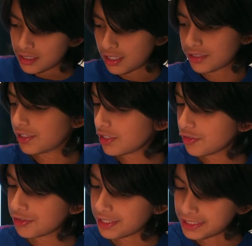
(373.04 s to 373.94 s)

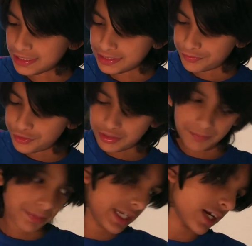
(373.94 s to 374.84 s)
Another thing is if you
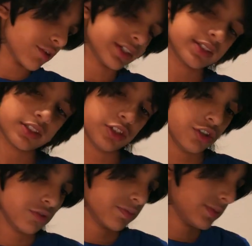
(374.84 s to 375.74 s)
compare it
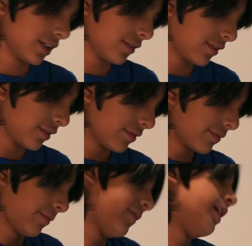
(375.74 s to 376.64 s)
to
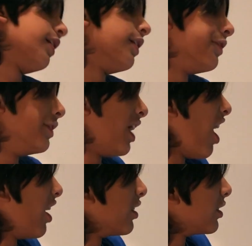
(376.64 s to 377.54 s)

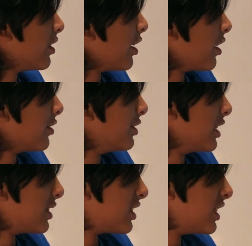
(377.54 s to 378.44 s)

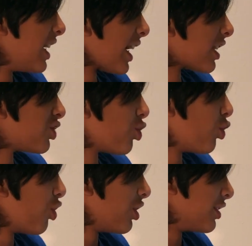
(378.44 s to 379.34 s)
the 6
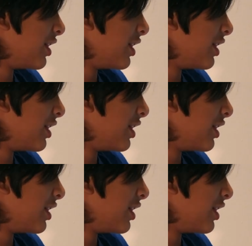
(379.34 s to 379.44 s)
or